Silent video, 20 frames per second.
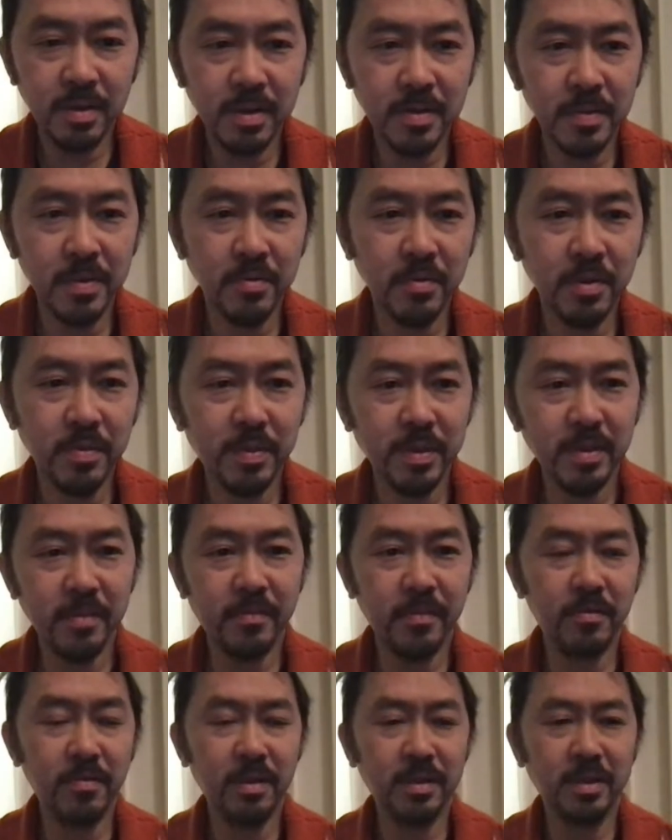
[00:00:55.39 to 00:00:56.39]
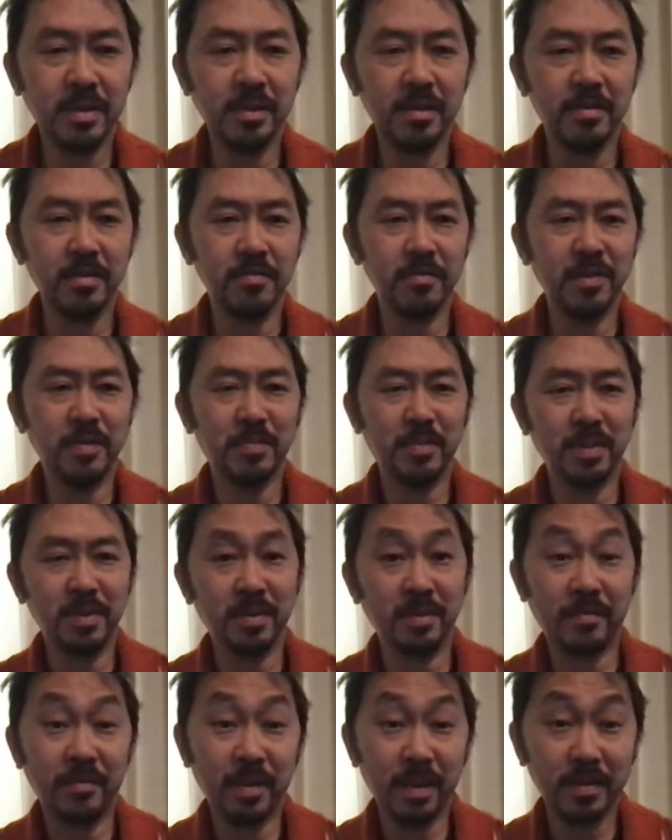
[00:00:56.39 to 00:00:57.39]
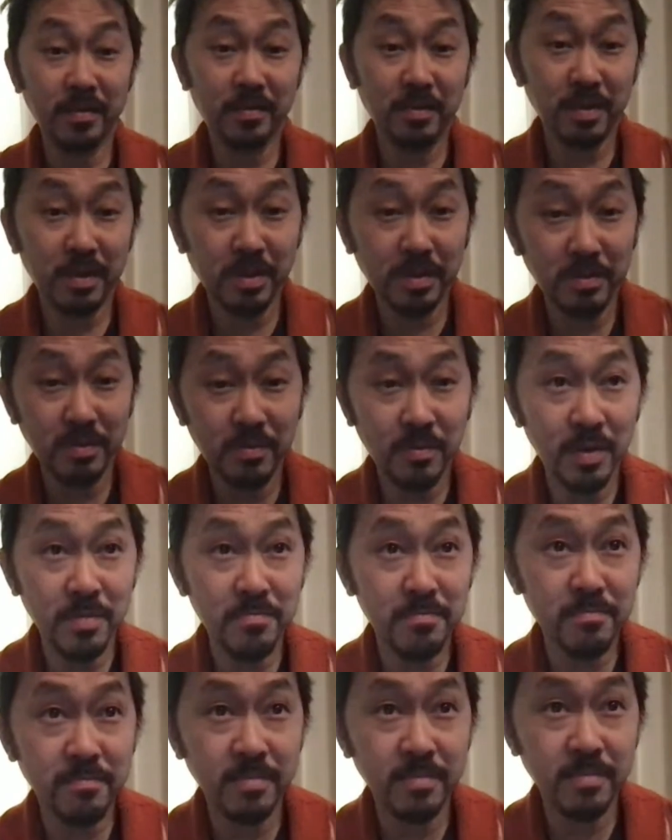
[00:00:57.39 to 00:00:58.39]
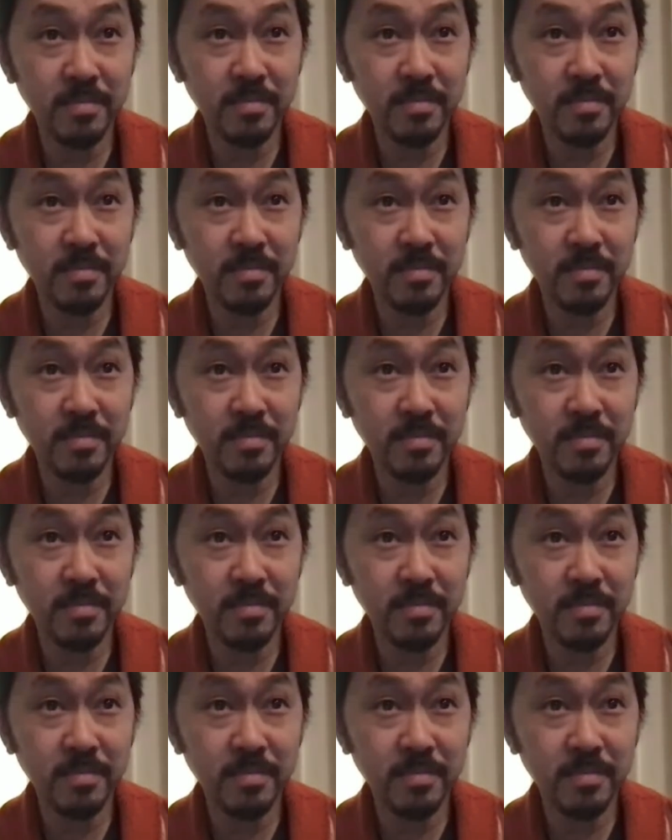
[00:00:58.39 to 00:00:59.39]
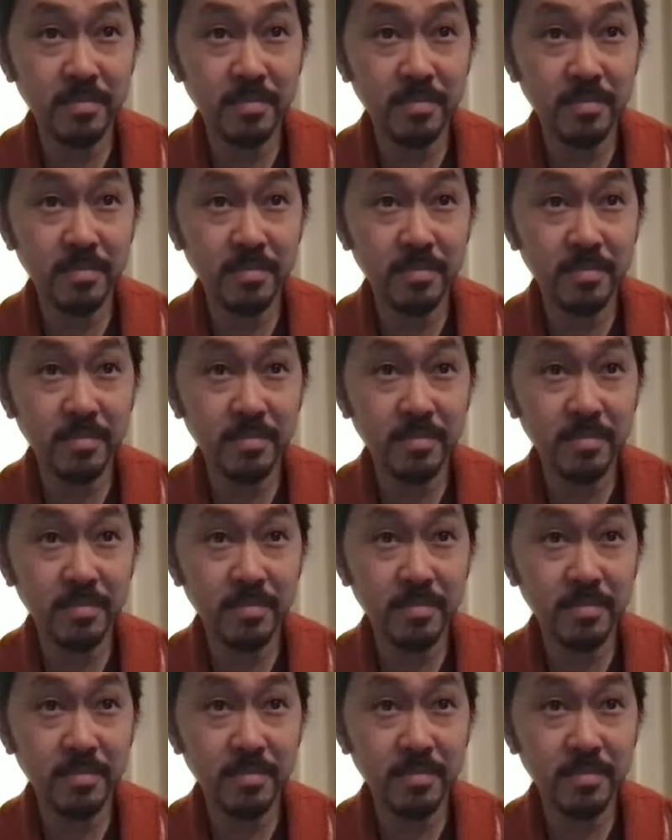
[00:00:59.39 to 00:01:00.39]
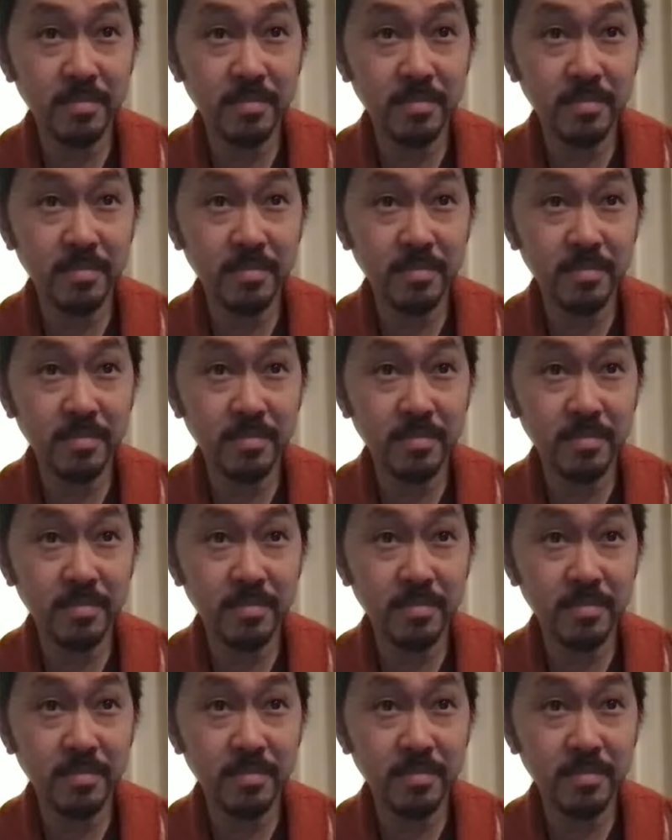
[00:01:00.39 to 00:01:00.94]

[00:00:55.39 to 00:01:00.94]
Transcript: Welcome to replay. If you're watching on the replay, you can fast forward to the 5 minute mark when I usually get started.